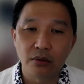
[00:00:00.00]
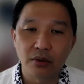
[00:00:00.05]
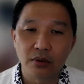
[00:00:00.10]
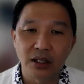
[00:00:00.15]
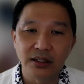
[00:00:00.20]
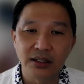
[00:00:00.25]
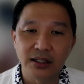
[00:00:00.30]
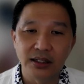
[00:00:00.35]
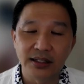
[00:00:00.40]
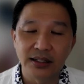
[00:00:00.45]

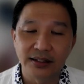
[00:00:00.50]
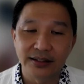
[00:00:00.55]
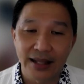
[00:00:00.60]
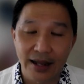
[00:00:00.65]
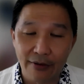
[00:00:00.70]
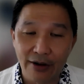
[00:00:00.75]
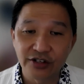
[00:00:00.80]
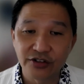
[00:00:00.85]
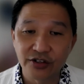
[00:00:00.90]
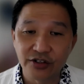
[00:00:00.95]
the
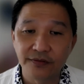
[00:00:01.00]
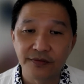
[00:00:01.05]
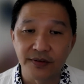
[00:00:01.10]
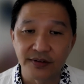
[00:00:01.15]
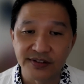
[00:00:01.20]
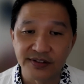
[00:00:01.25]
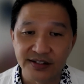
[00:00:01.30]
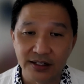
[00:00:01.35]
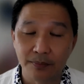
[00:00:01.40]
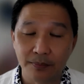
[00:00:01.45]
direction for
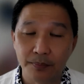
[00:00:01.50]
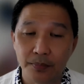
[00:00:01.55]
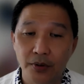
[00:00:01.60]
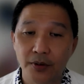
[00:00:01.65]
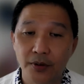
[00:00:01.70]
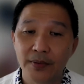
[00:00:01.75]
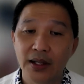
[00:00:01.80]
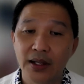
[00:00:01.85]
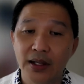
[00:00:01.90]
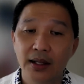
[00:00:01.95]

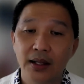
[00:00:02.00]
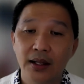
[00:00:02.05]
Singapore.